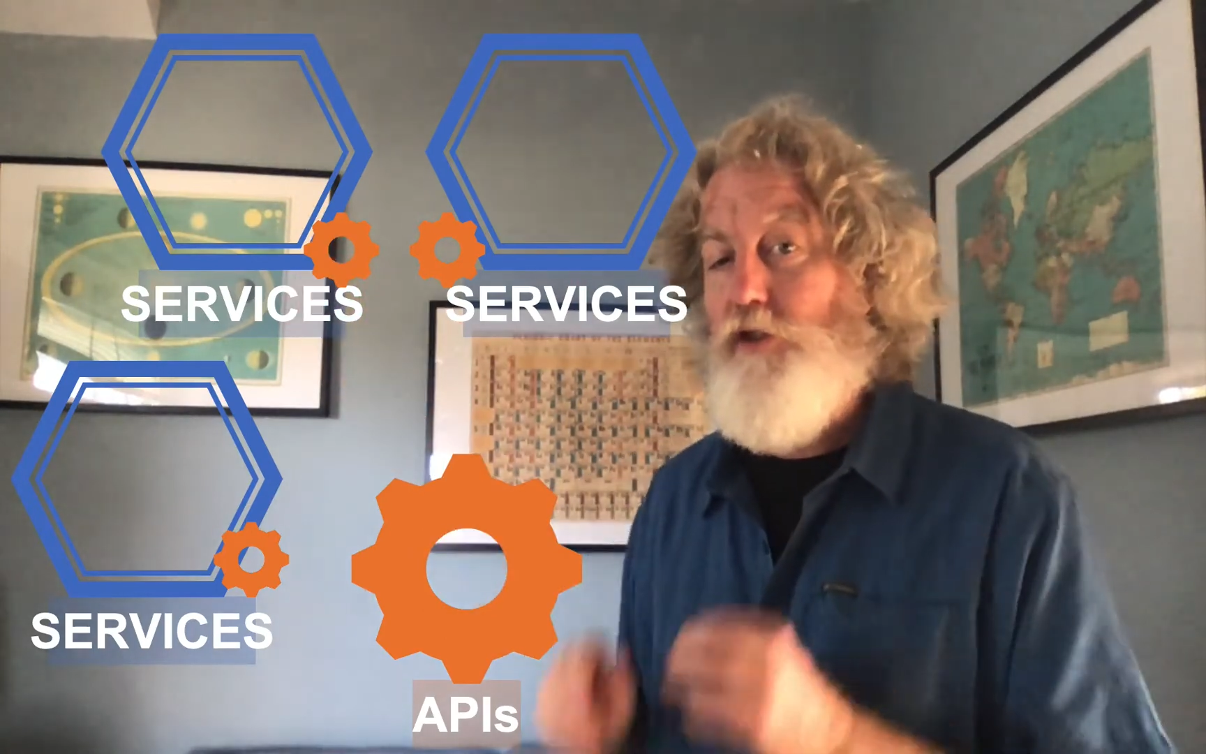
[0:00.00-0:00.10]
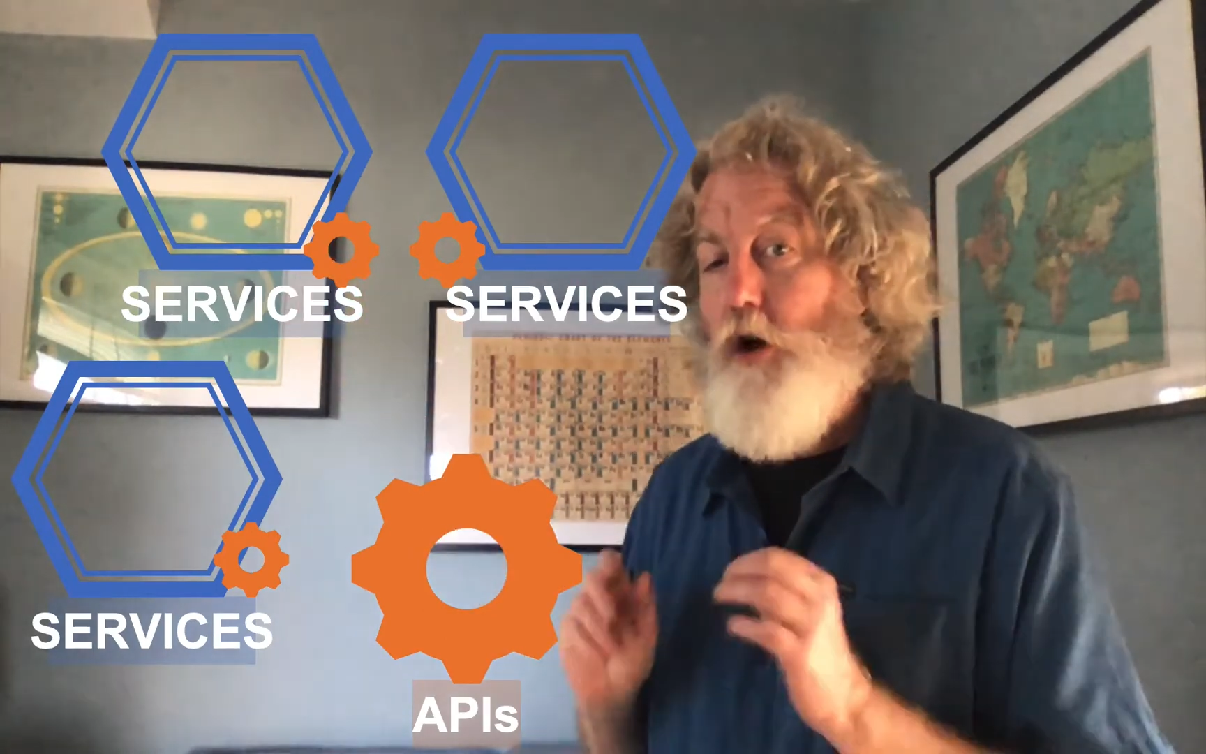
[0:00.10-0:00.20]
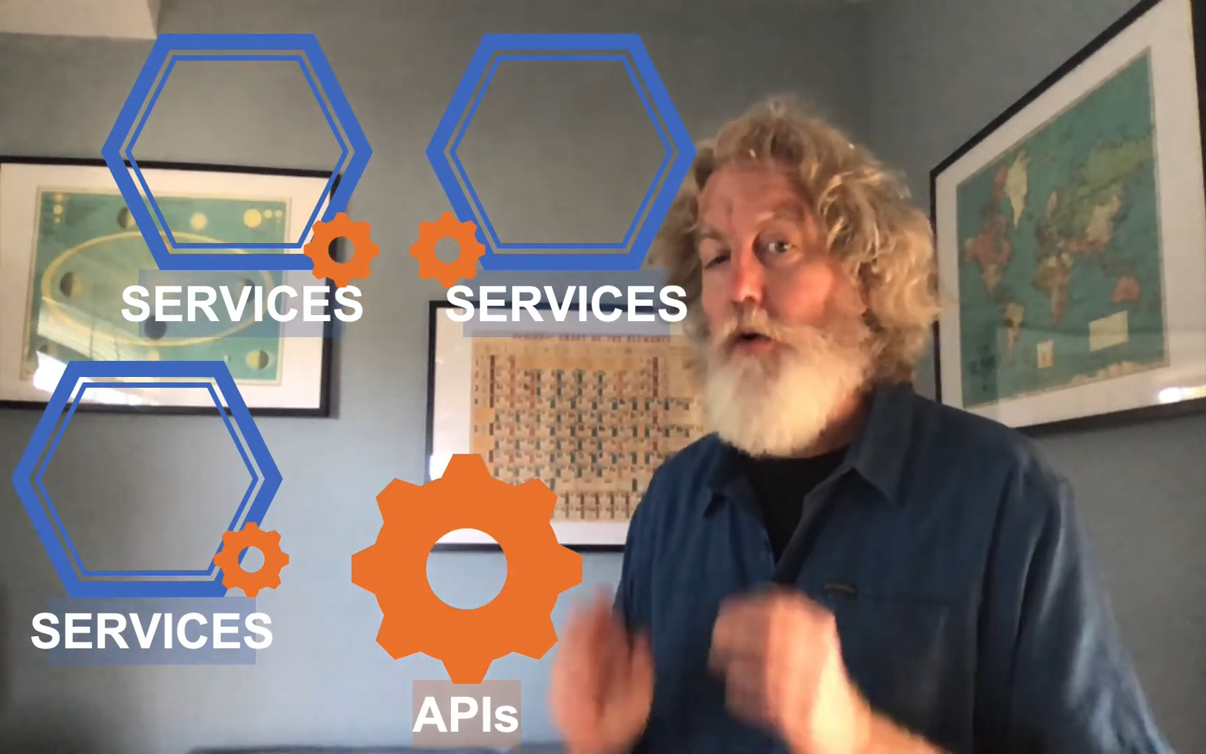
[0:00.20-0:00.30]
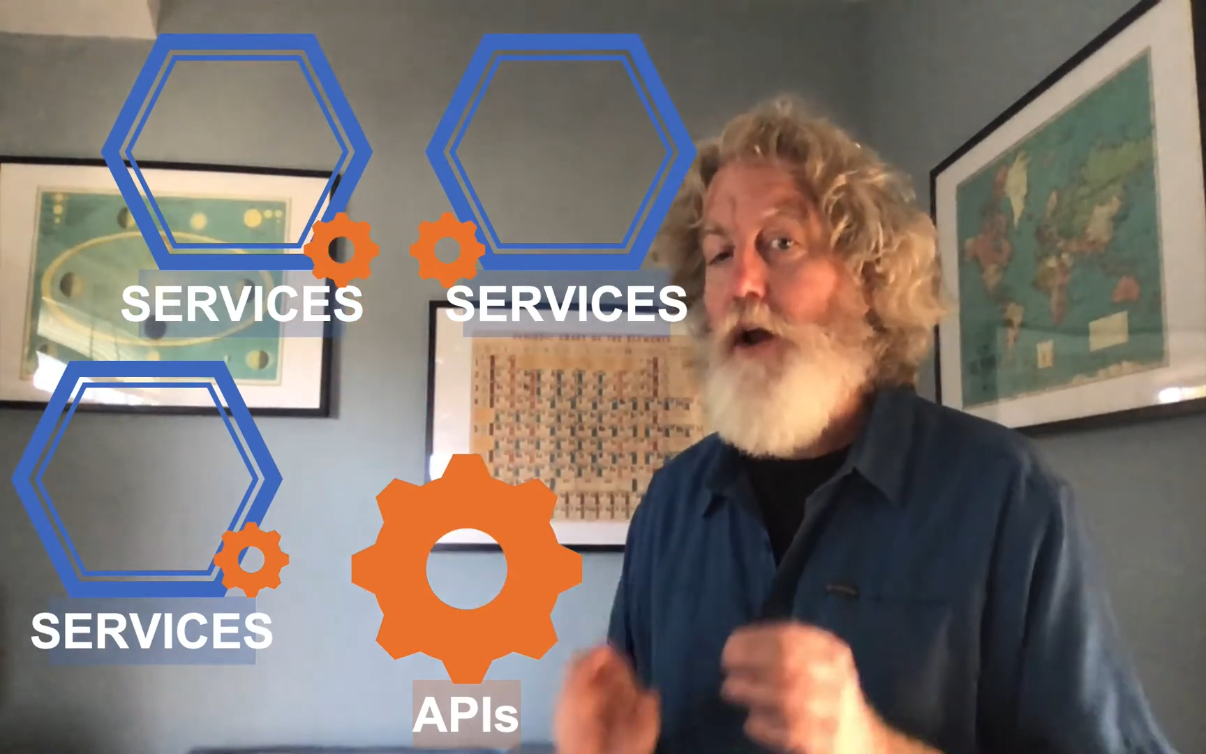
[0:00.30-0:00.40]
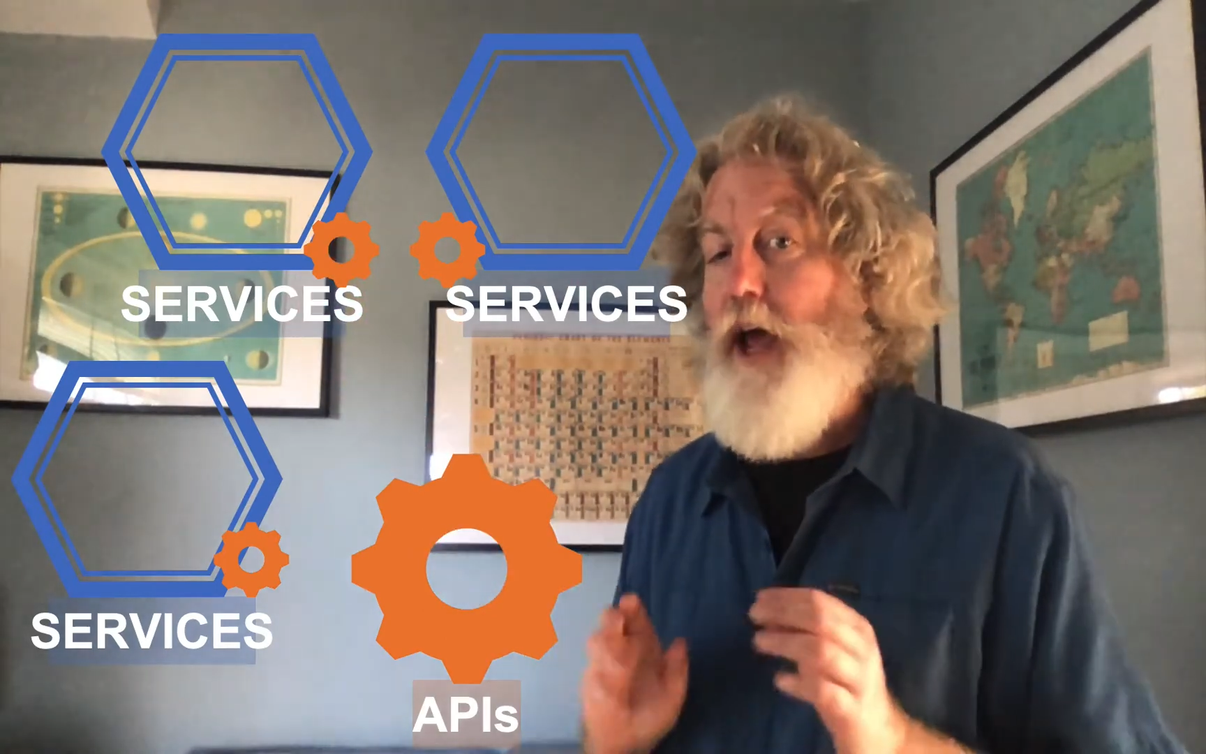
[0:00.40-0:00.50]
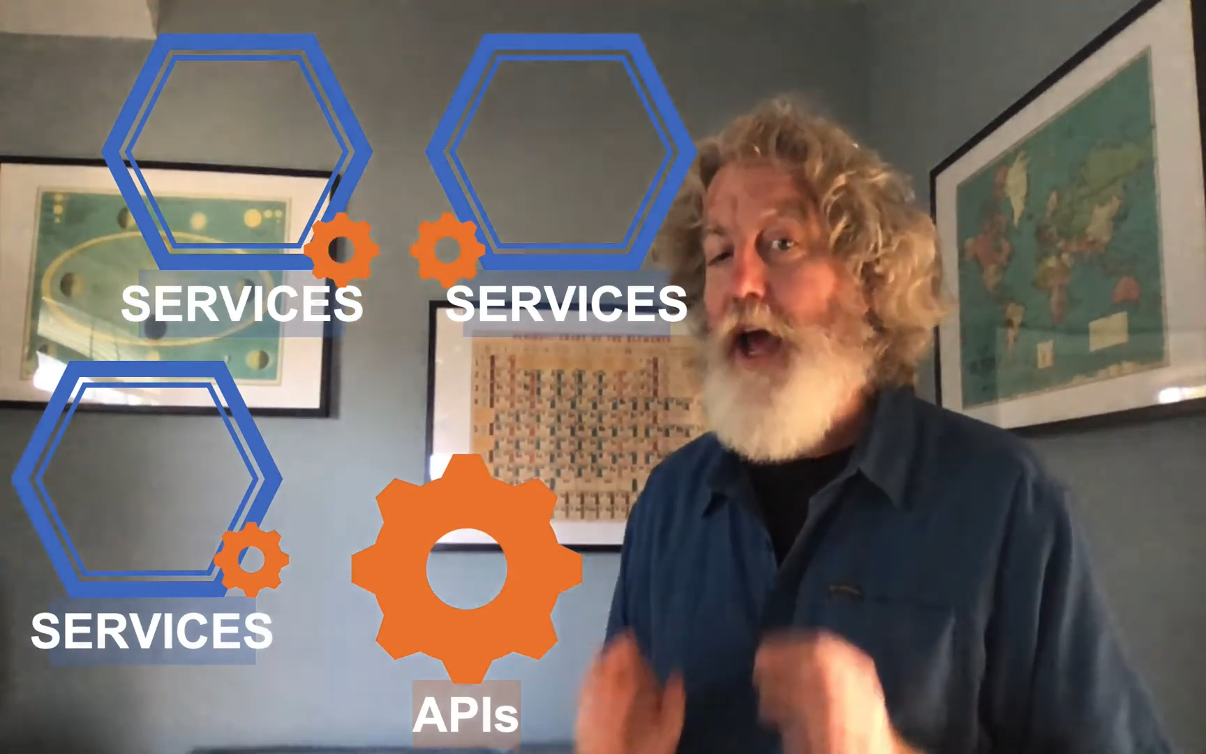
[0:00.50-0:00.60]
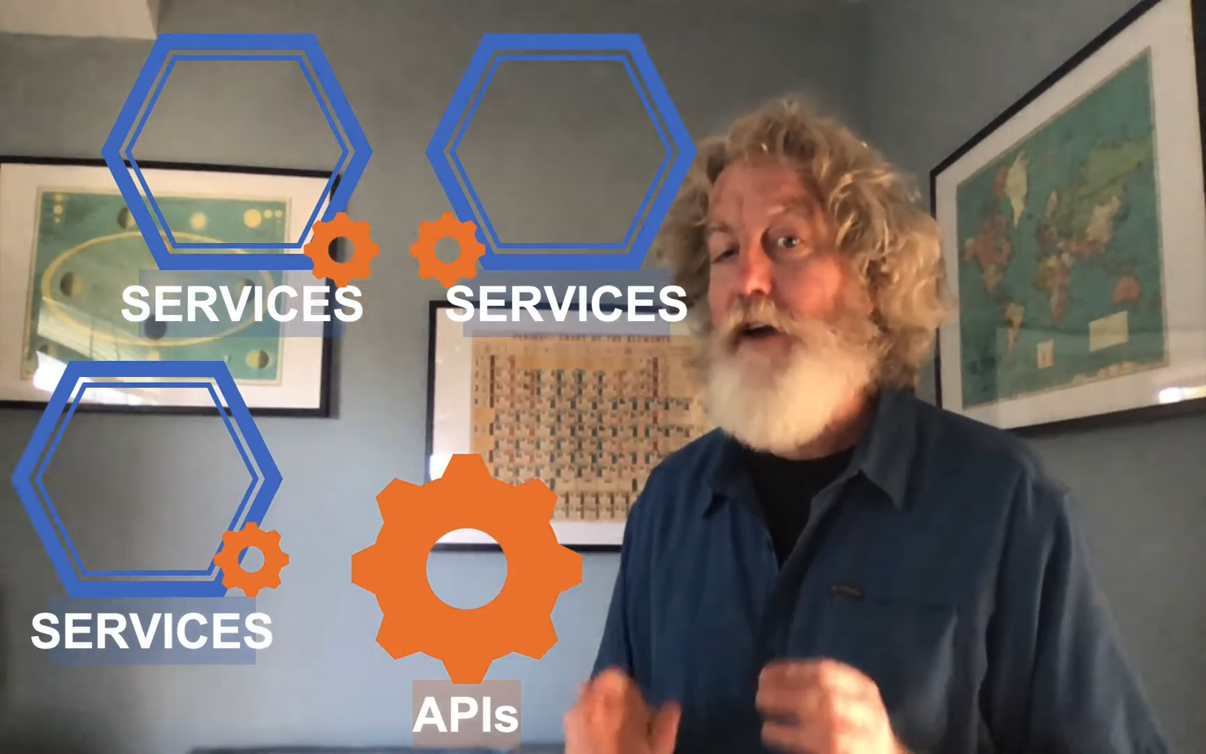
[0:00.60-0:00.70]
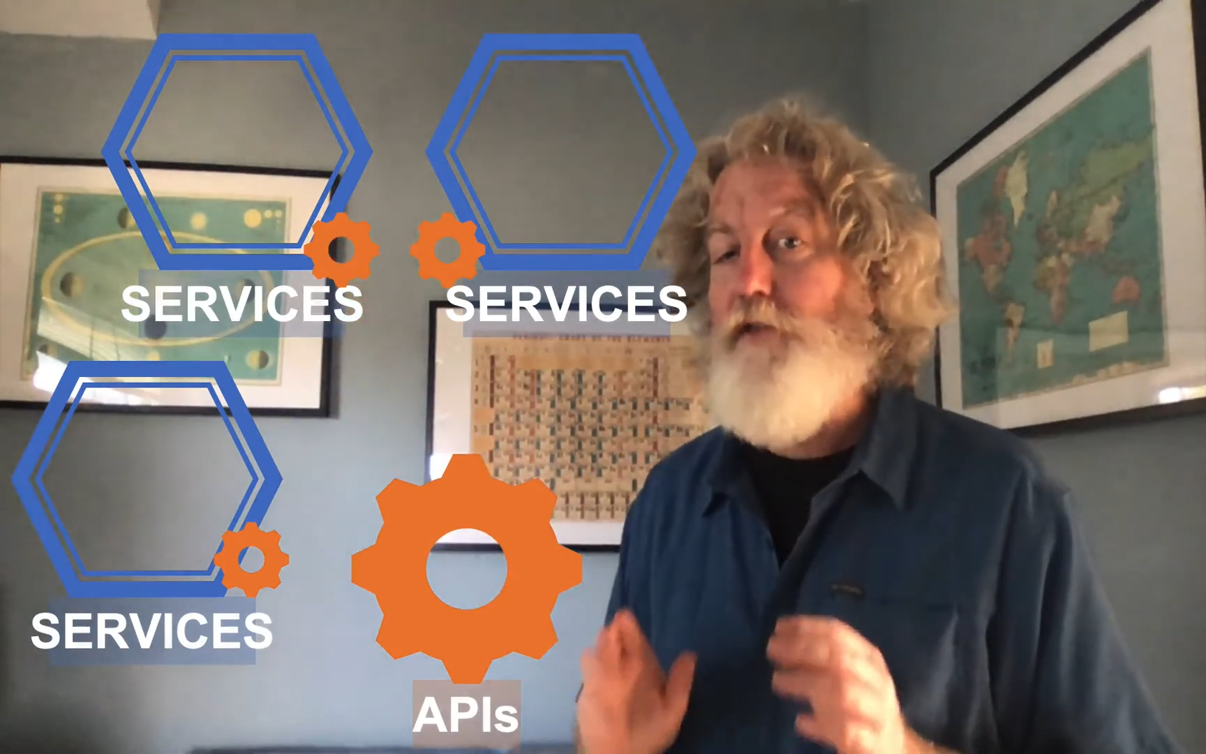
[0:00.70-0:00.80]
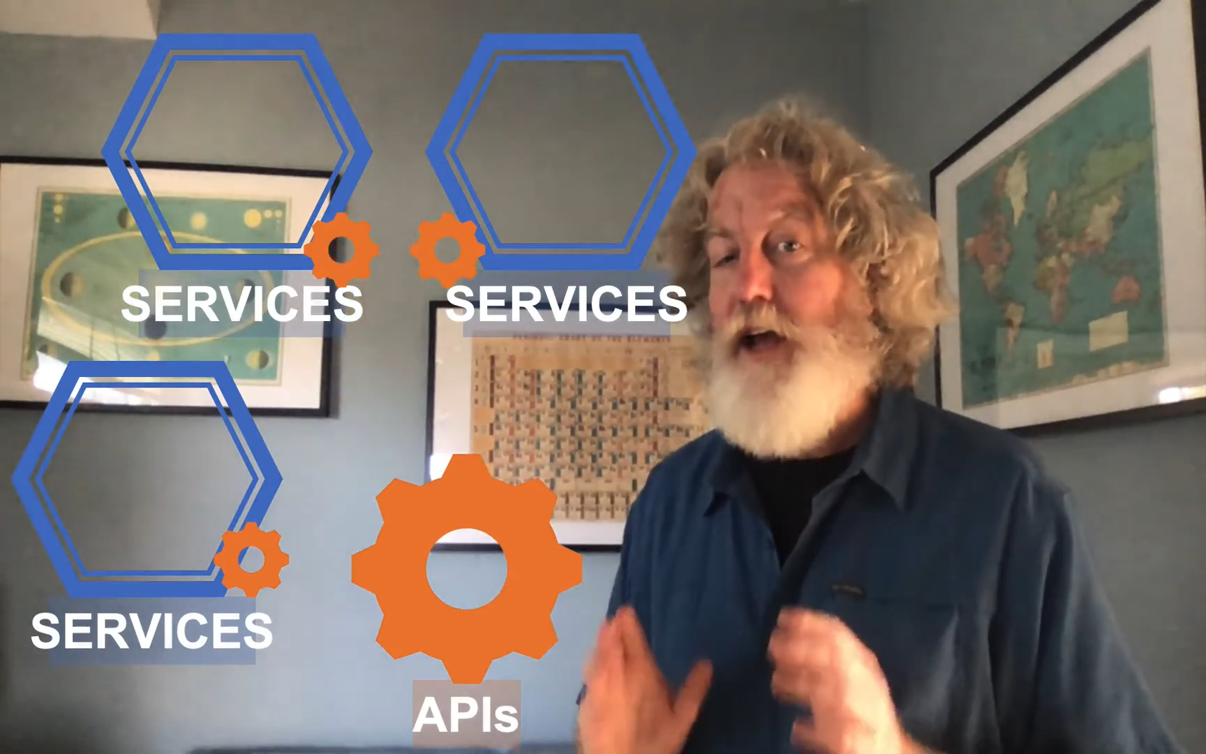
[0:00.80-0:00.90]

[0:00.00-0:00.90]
don't have